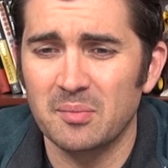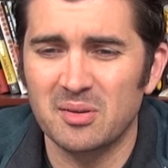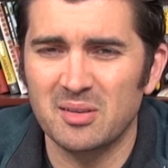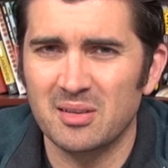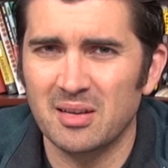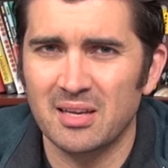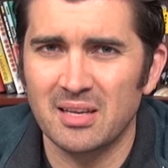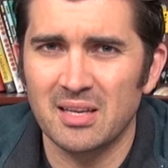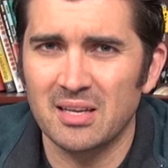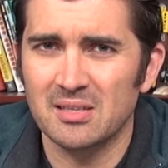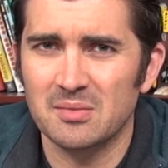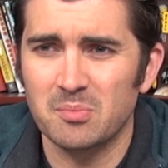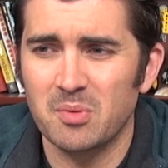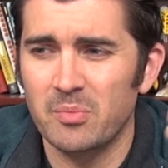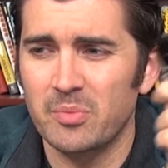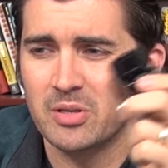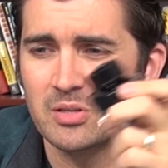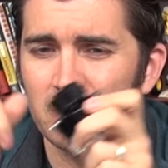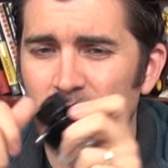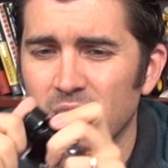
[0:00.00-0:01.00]
but I guess
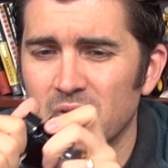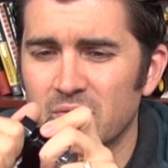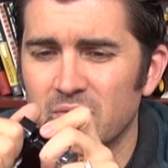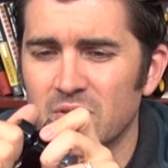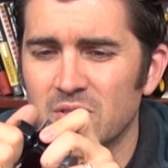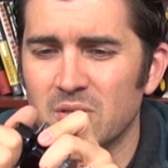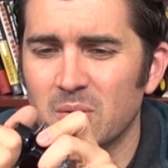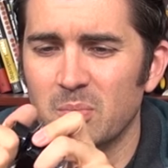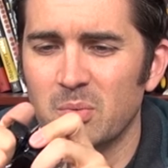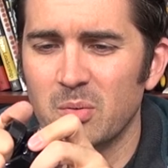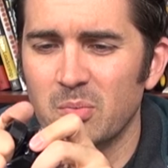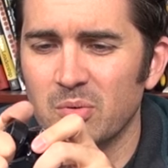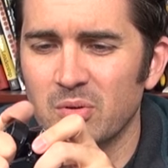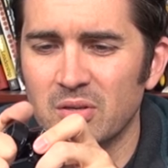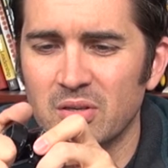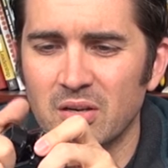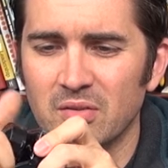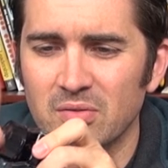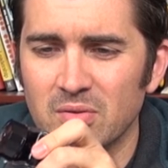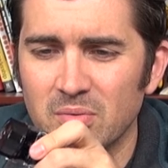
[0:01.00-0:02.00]
maybe it's worked for some people
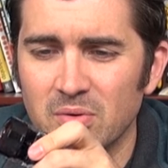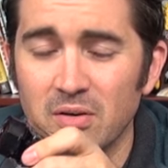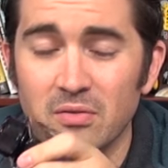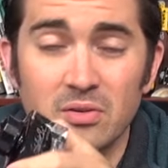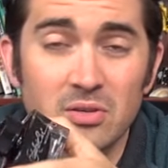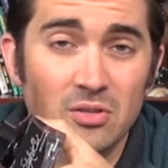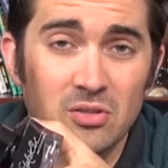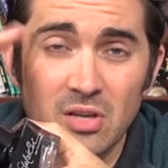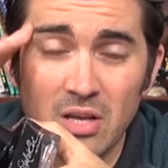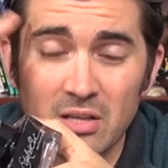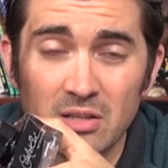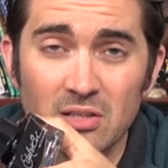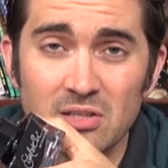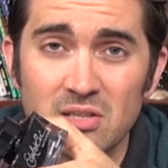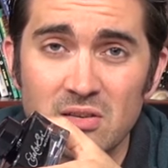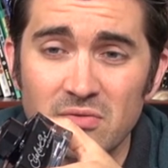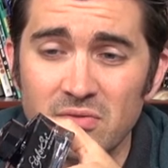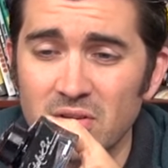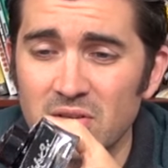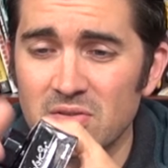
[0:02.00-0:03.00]
enough to where if you're
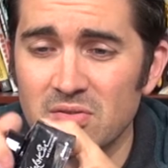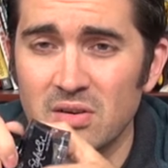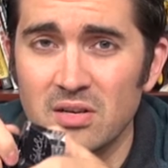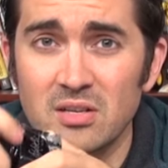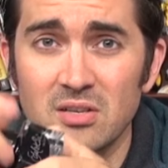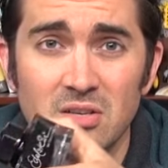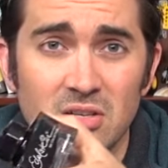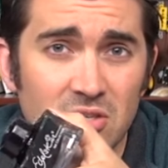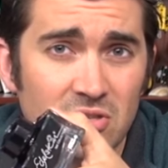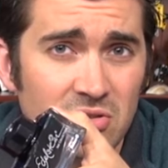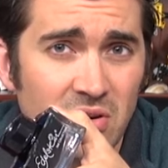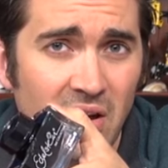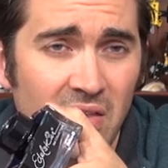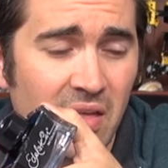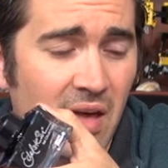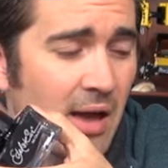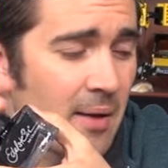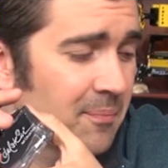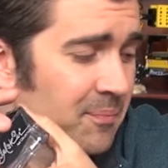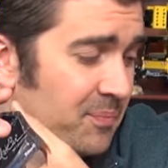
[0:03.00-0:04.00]
endlessly frustrated, you could try
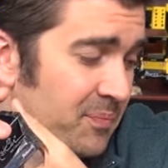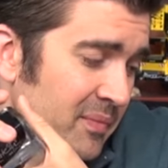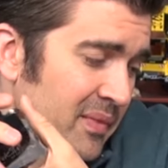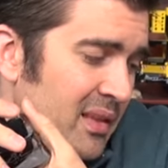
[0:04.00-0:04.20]
that.